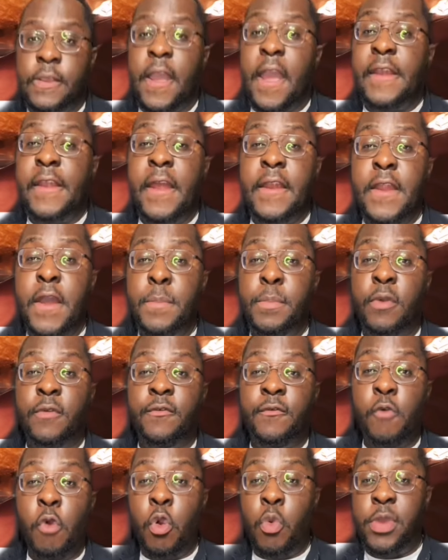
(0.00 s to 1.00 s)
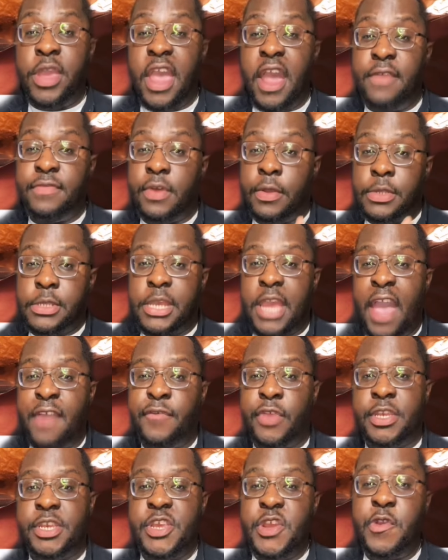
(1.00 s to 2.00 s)
And at number four, we have those
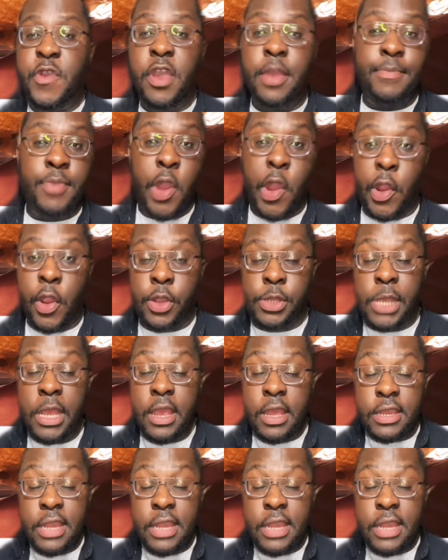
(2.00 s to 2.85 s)
cafeteria burgers.